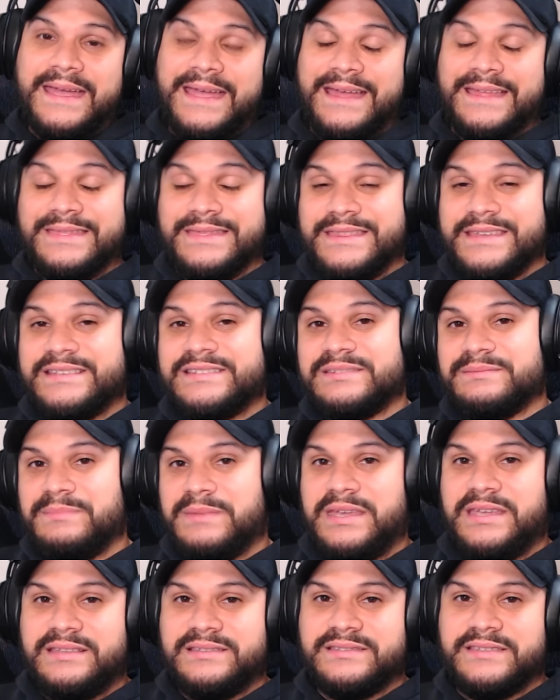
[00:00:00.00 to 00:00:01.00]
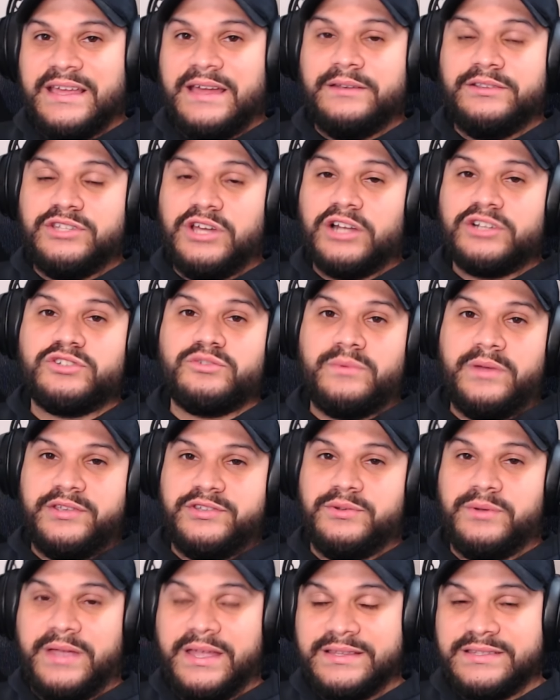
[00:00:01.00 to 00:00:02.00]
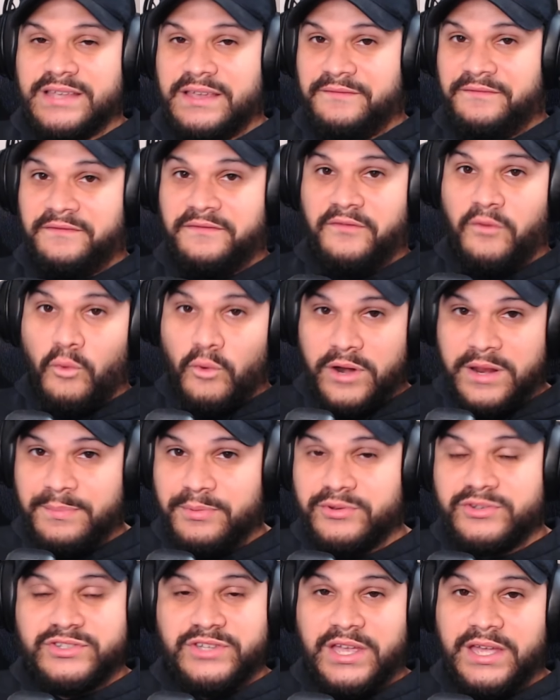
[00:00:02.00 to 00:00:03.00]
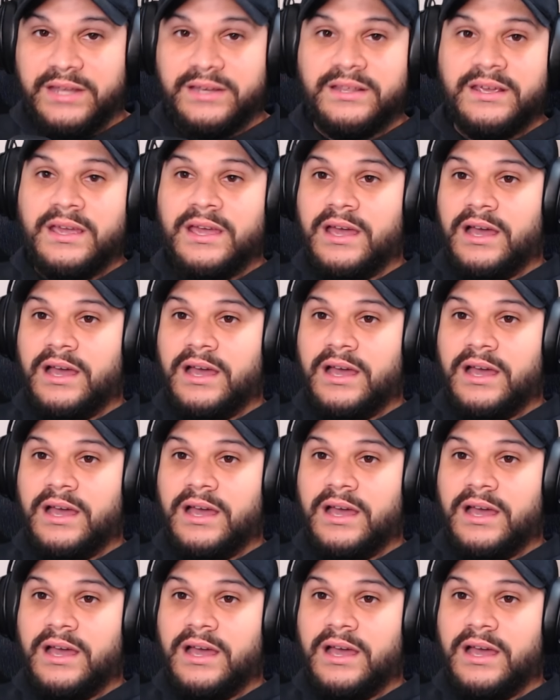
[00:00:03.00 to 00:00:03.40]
And this means that Dr. Ratio gets 40%